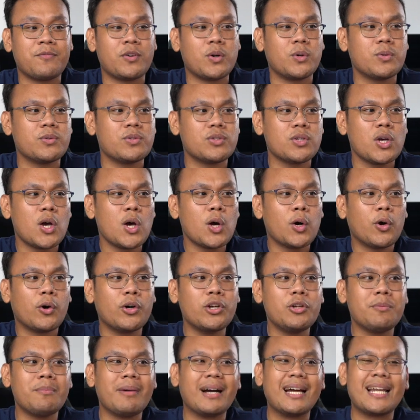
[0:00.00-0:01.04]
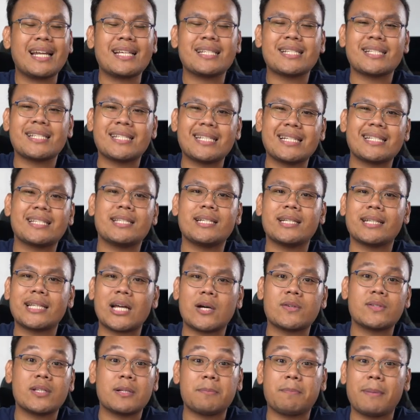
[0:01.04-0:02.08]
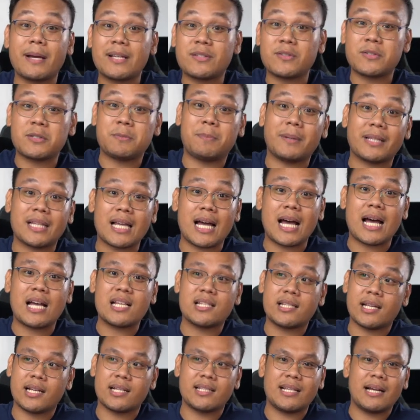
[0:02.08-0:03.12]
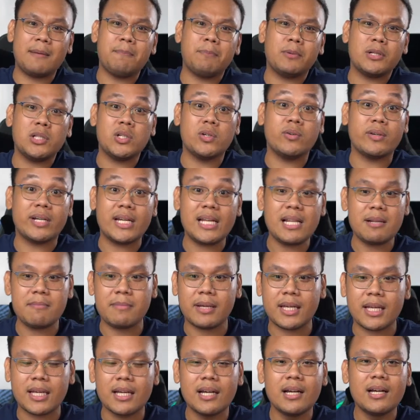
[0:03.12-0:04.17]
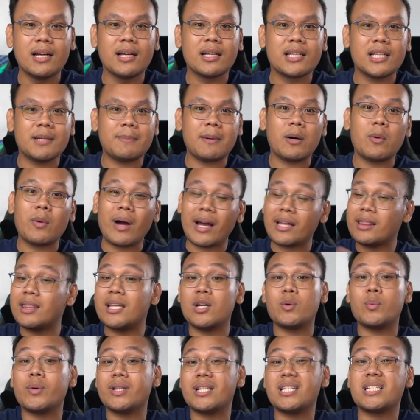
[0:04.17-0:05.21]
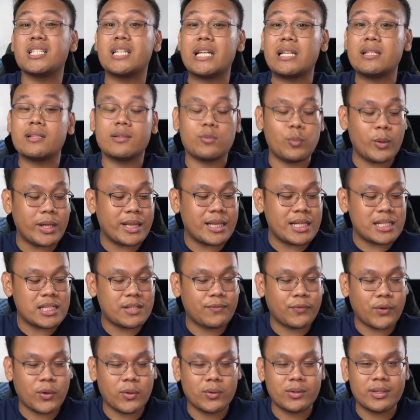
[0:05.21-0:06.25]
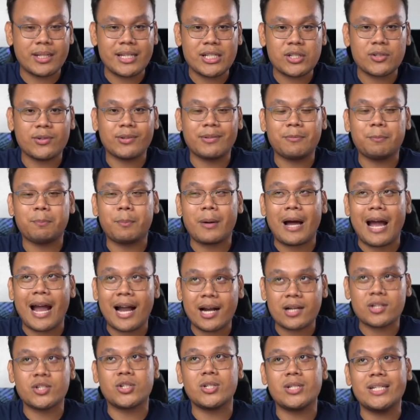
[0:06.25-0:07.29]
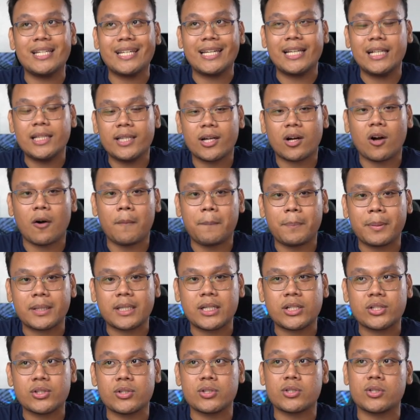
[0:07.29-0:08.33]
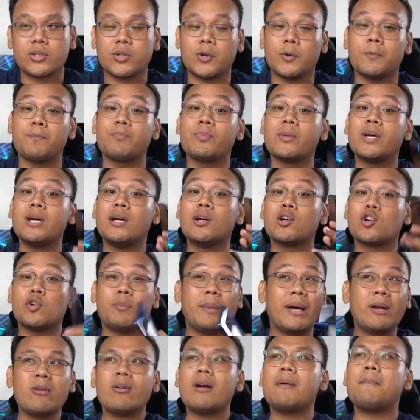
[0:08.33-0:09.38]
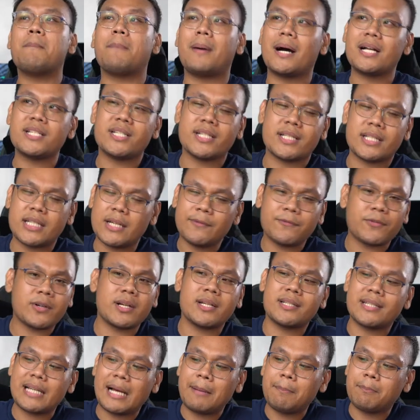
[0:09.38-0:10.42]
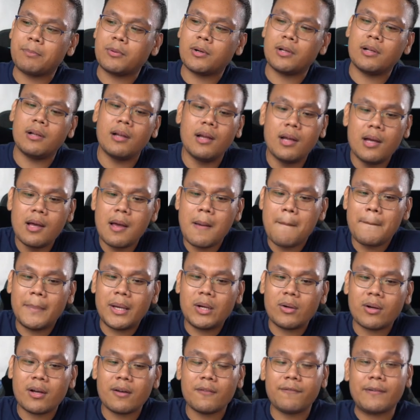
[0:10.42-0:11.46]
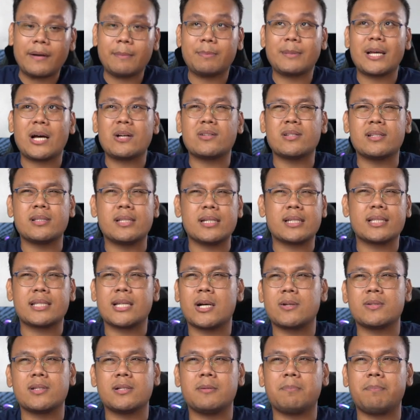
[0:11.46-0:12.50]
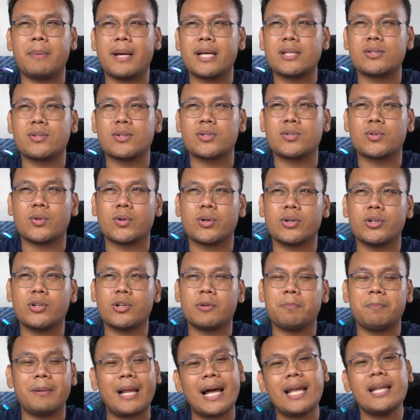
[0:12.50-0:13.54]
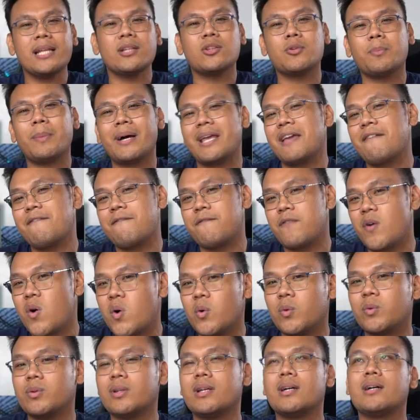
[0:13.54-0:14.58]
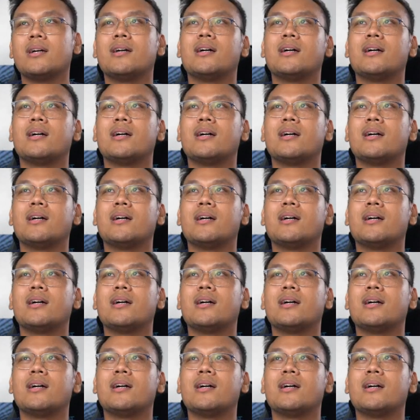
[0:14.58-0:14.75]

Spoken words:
phones o yung mga nasa 16,000 pesos pataas. Example, yung Realme. Diba, I think with this phone, this could actually kill the competition. So, kung meron kang budget, say for example, meron kang 5,000, 6,000 pesos or you're planning to buy a phone